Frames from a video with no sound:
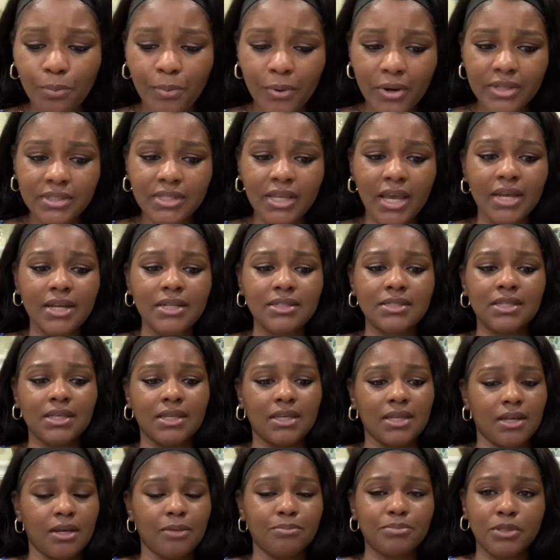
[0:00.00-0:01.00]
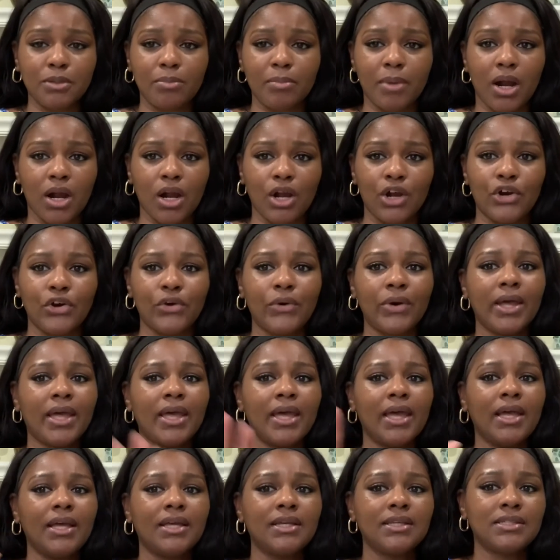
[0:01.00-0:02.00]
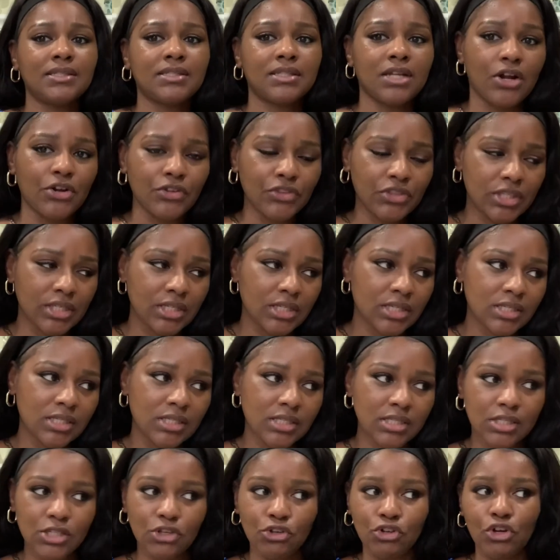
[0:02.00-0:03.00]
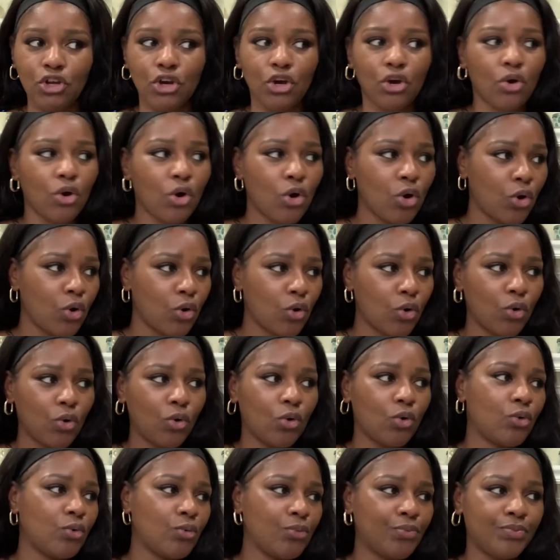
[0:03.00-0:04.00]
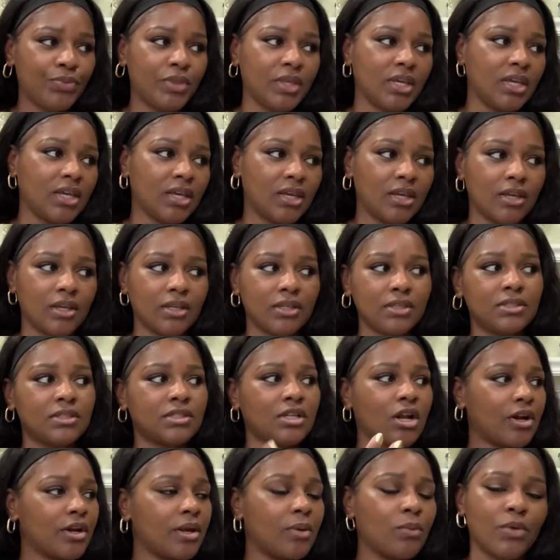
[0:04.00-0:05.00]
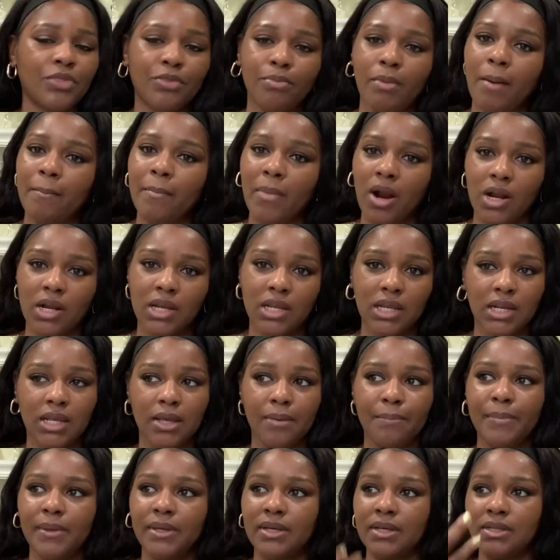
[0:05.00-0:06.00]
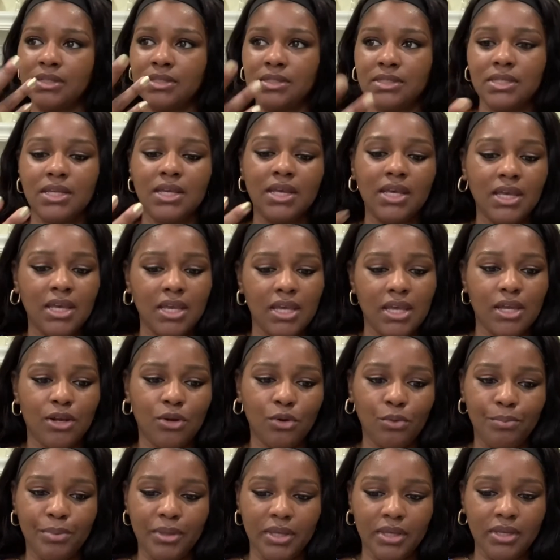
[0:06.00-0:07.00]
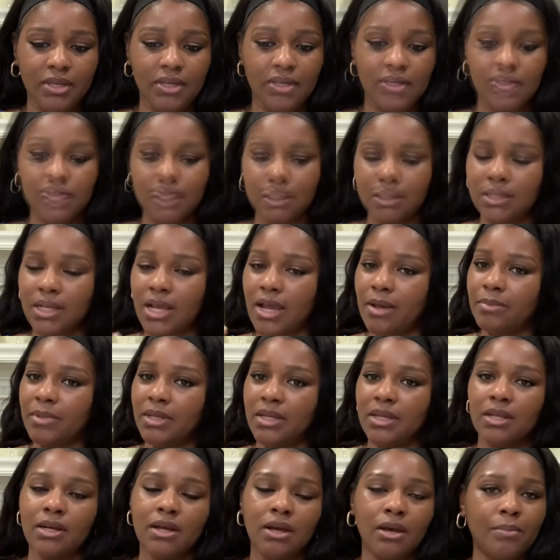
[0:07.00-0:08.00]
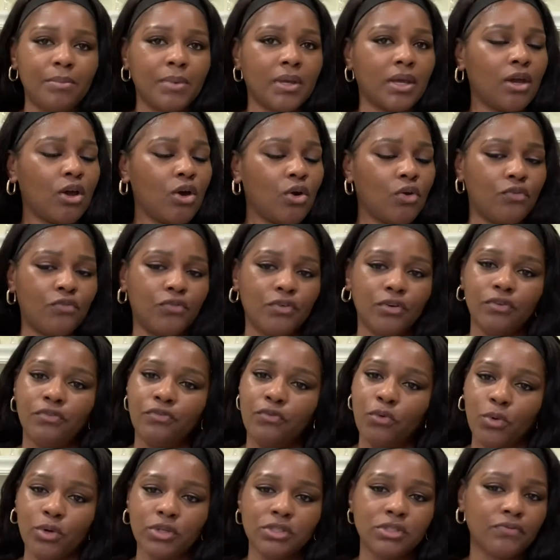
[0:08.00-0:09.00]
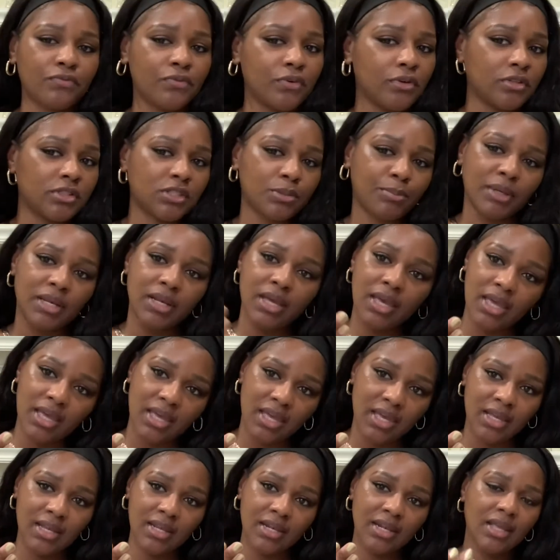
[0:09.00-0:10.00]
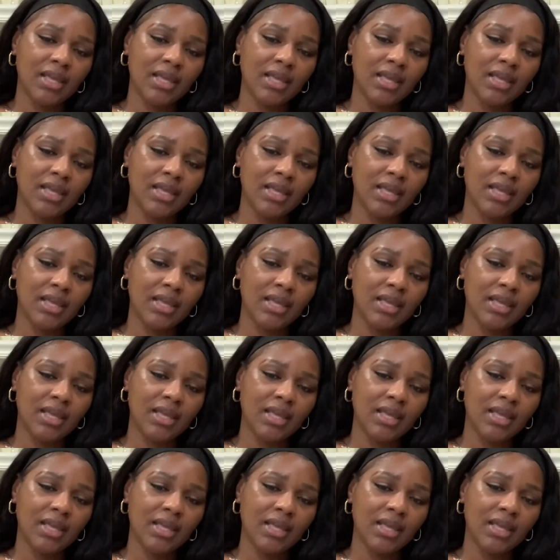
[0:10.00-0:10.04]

excited to get up tomorrow, start this, you know, whole thing, starting with my marketing, because it'll be time to get up and go full force, full speed ahead.